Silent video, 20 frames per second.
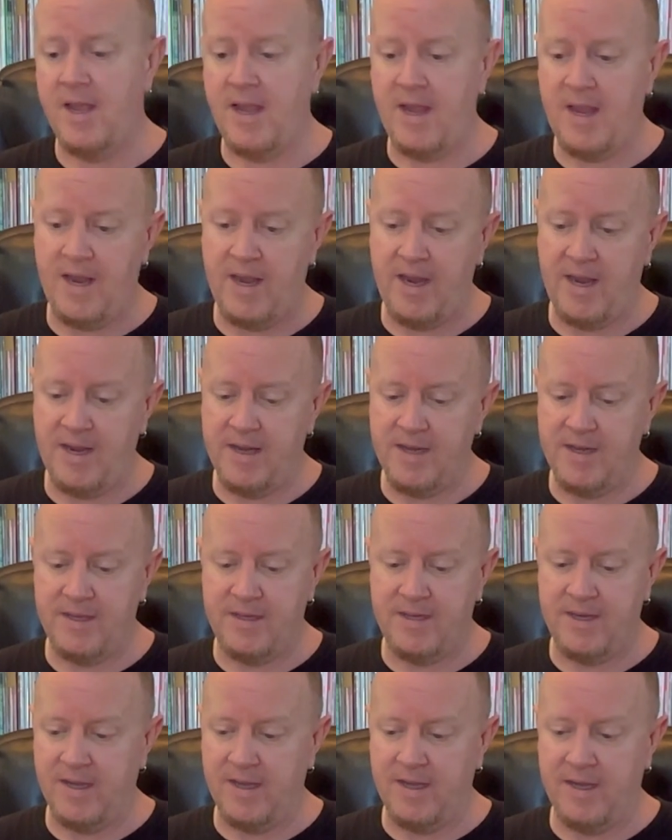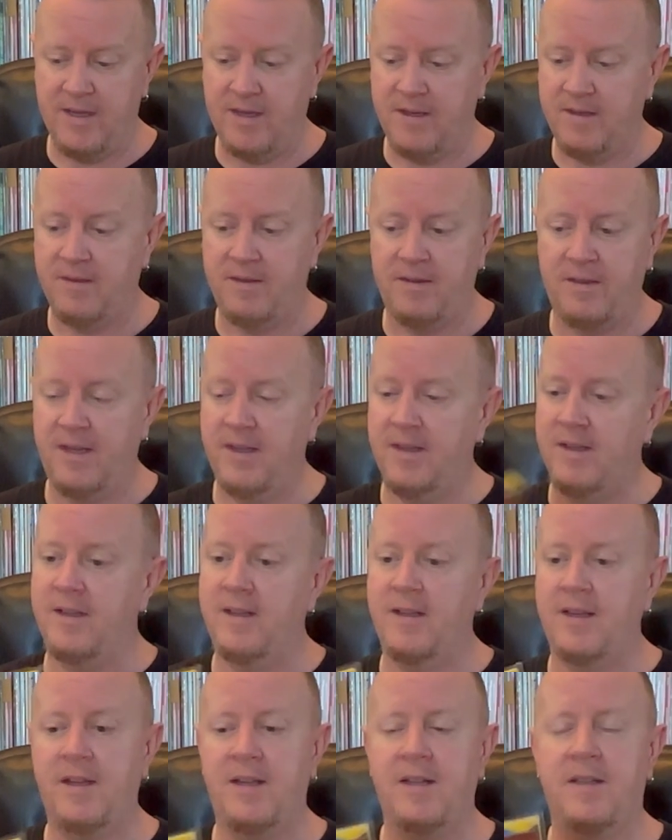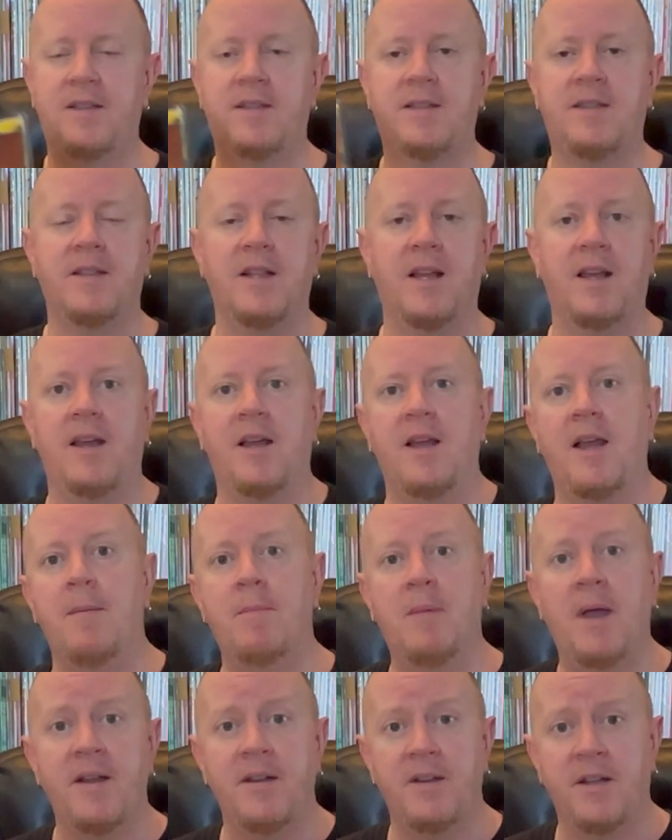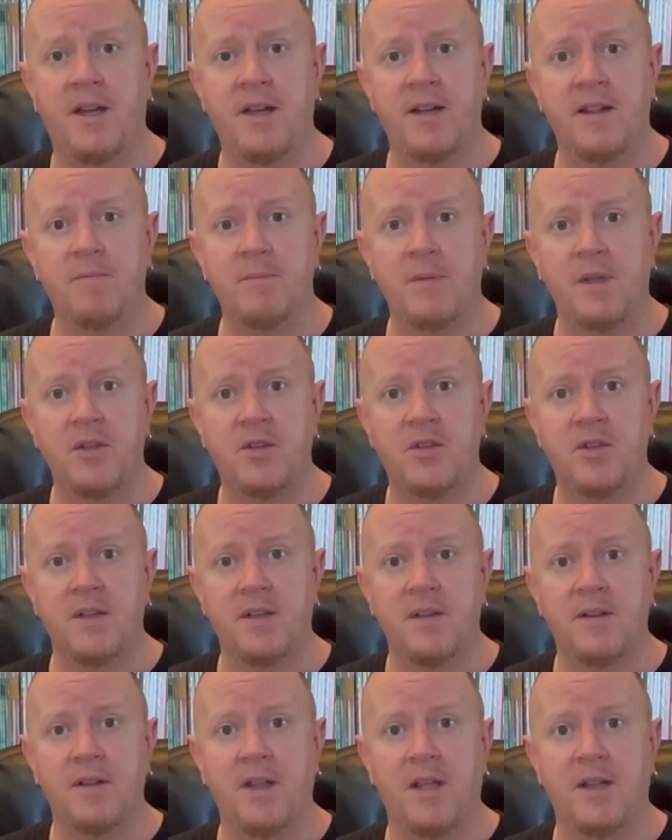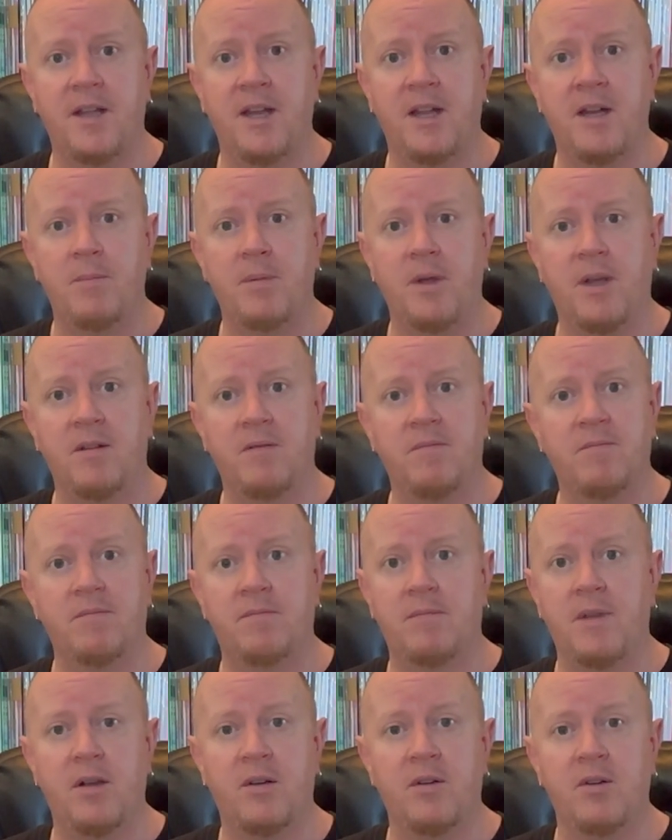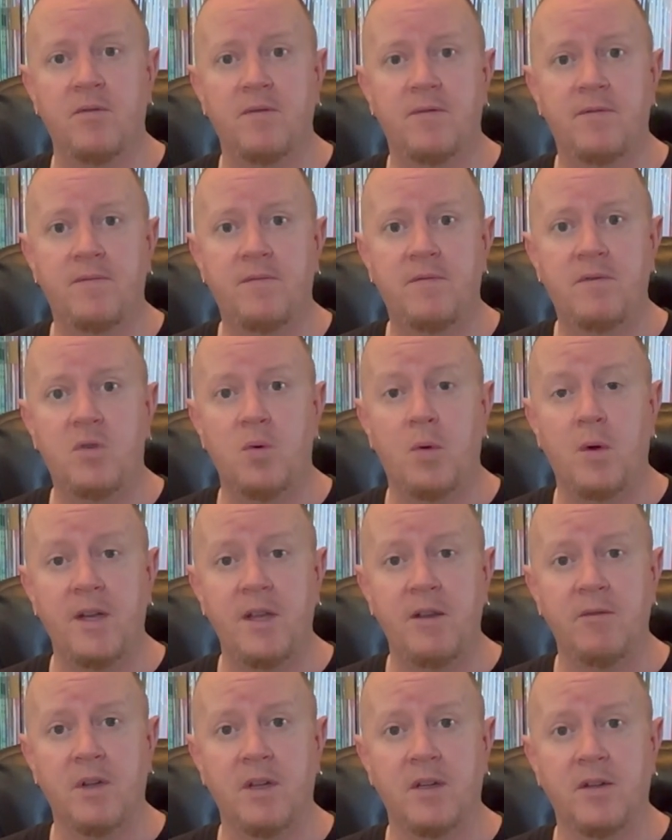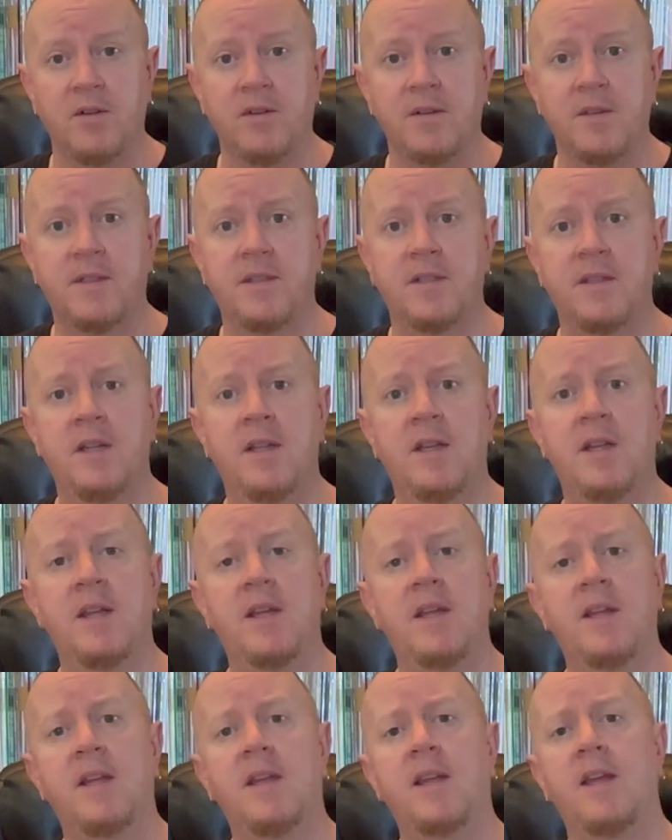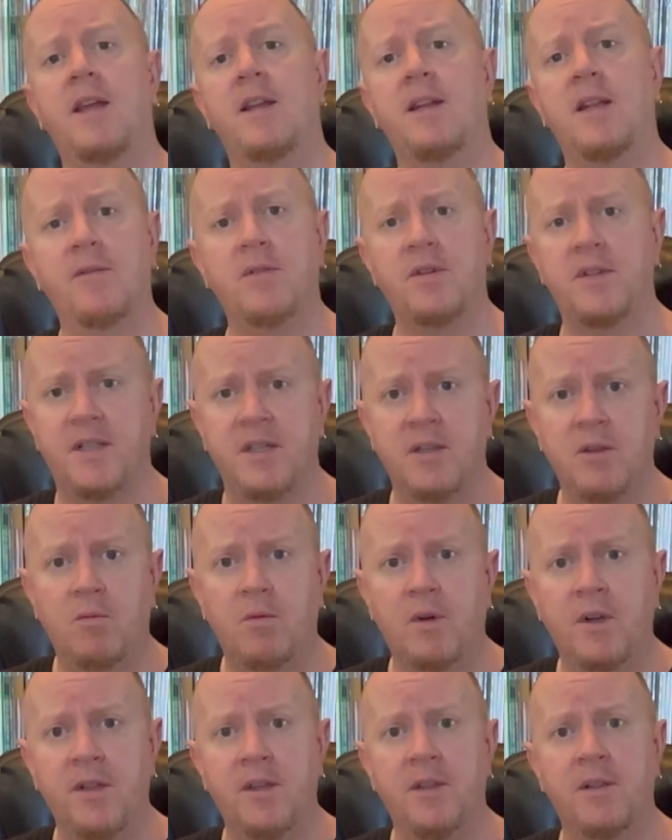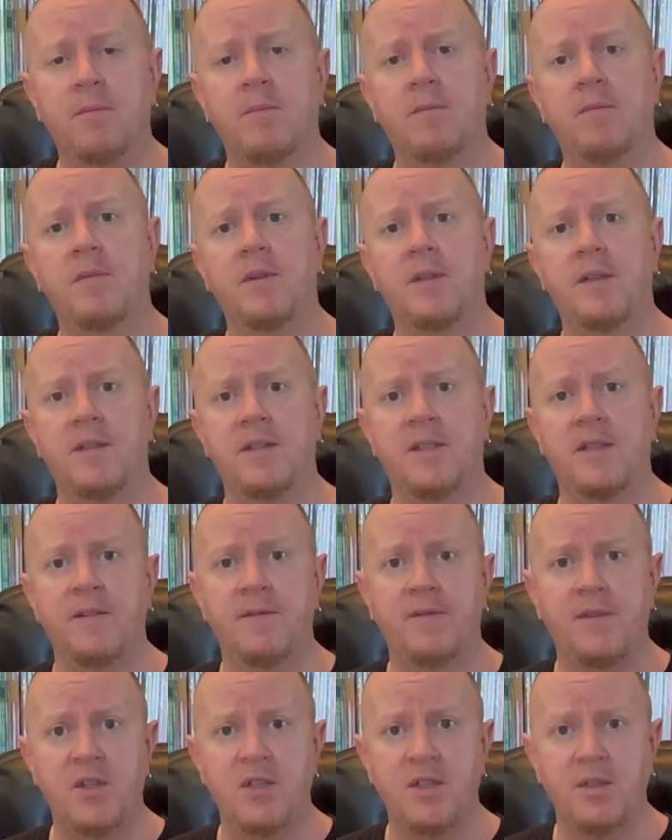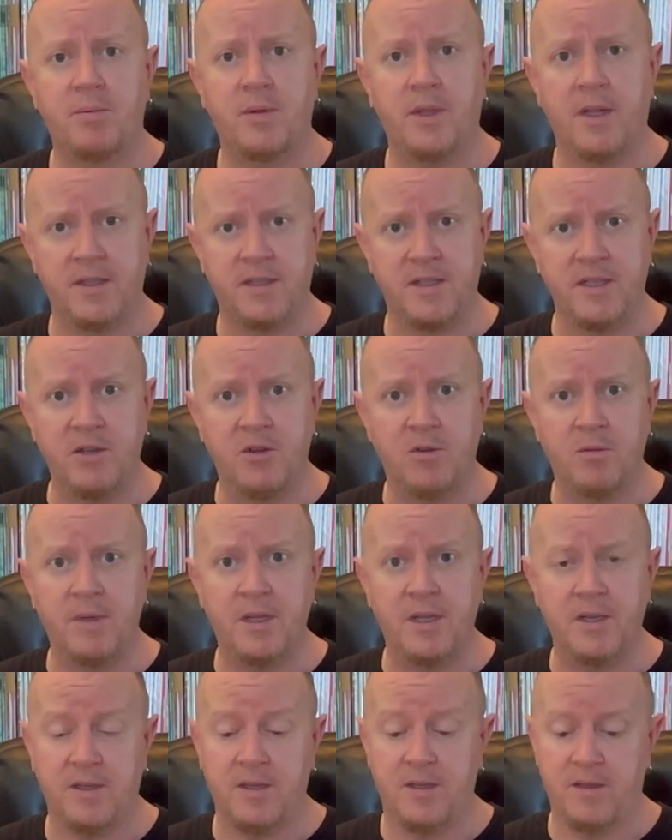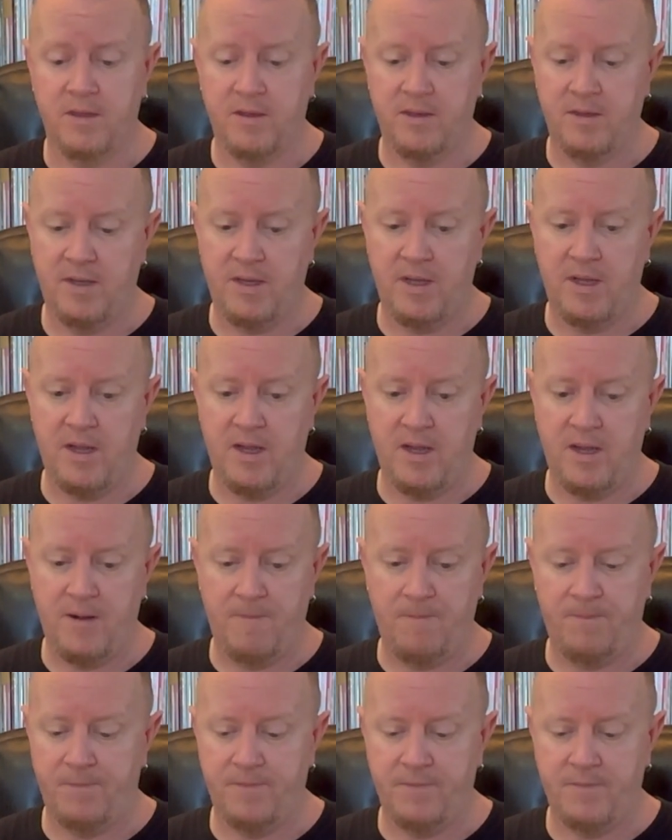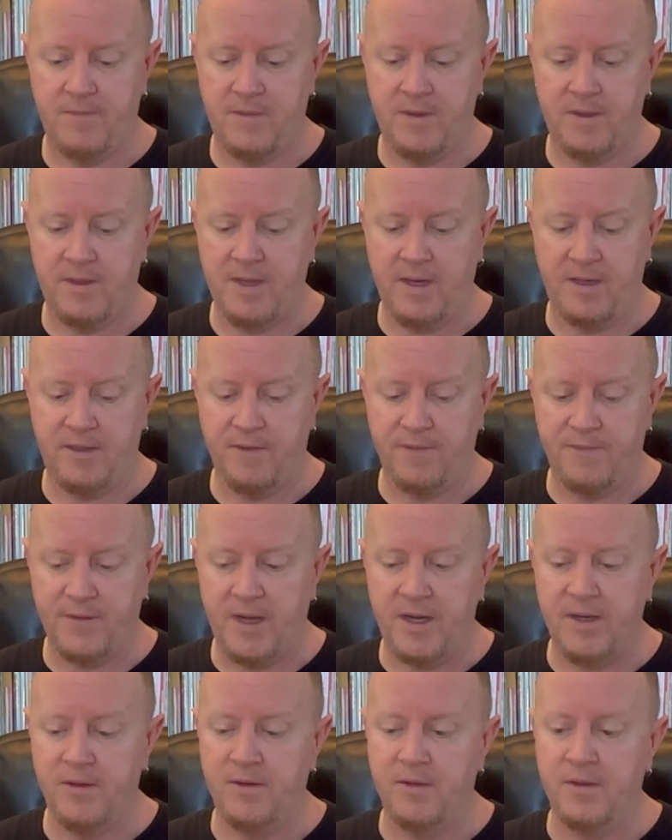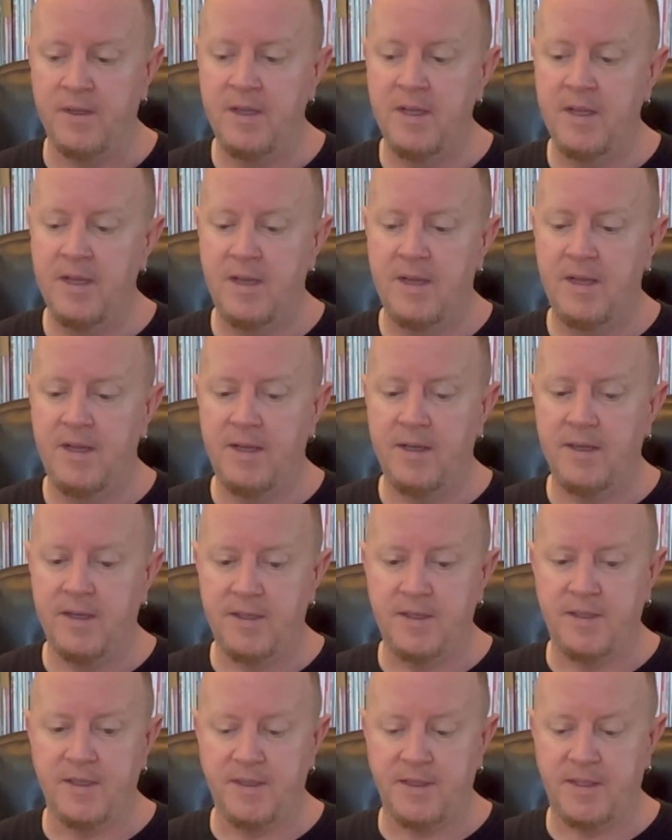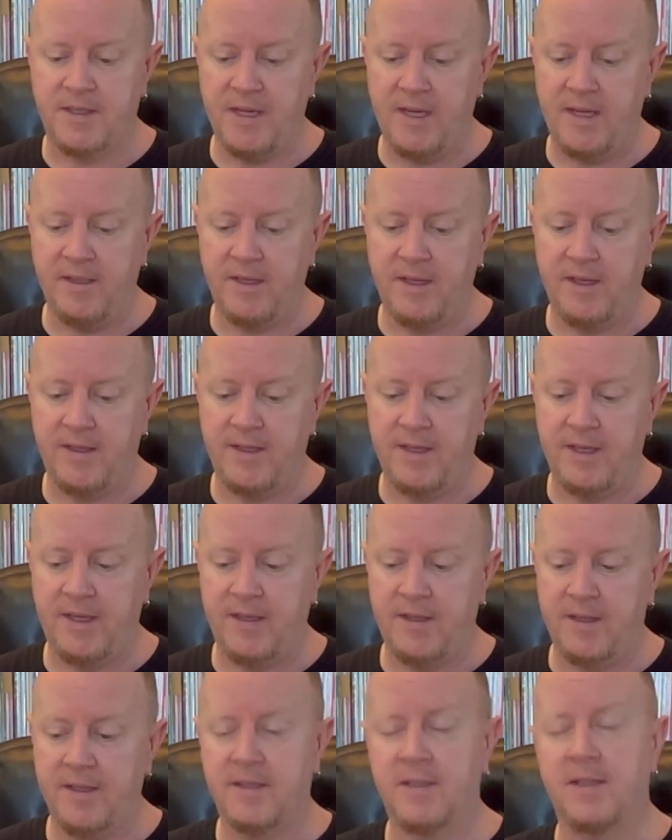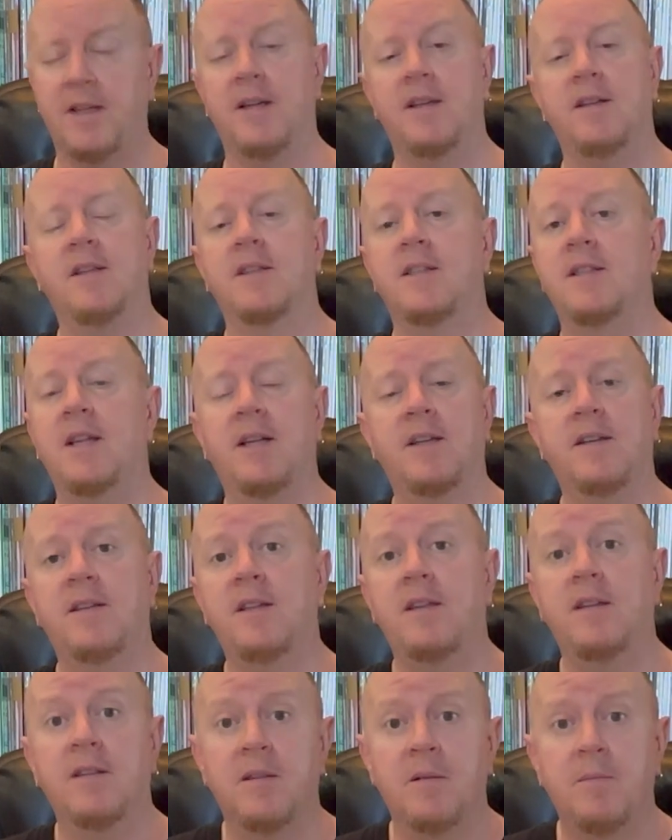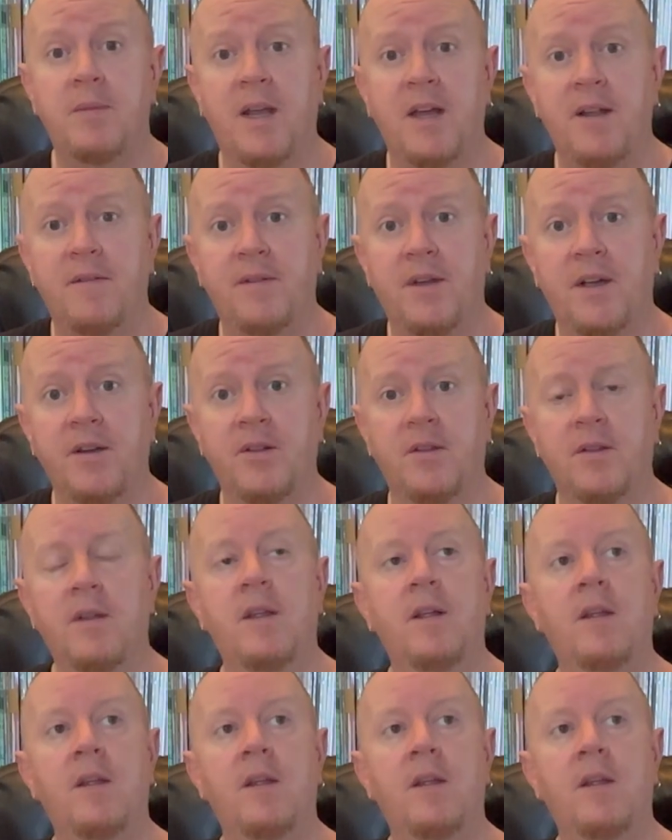And yeah, it's, I might not have mentioned, I got about, I don't know, 20 records, and every single one of them is in VG Plus near mint. Um, like the vinyl is insanely clean. This guy does not deal in bad vinyl.